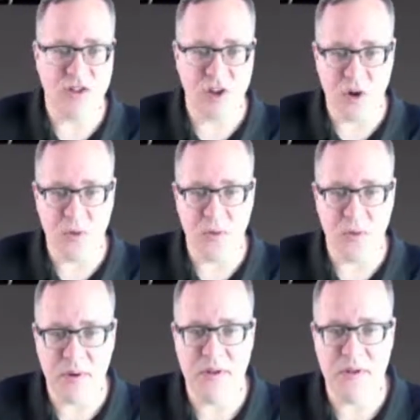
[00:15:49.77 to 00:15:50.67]

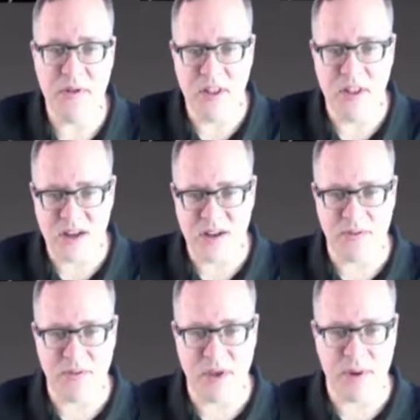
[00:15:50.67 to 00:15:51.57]
So, uh, not
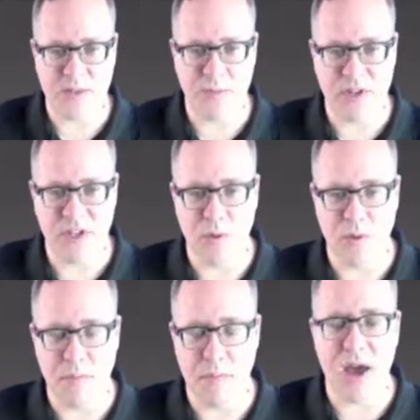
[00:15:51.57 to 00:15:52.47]
enough development expertise
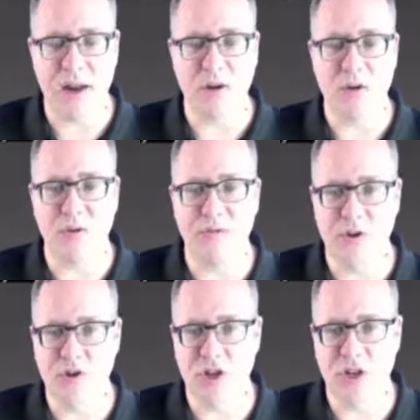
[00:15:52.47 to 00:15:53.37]
with modern cold
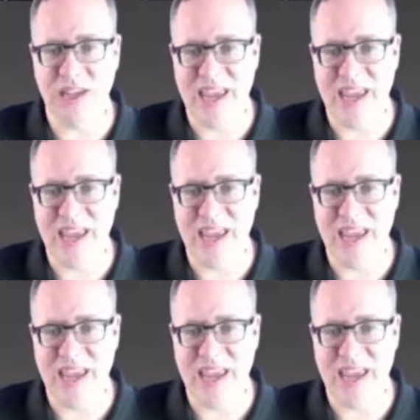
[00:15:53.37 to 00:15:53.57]
fusion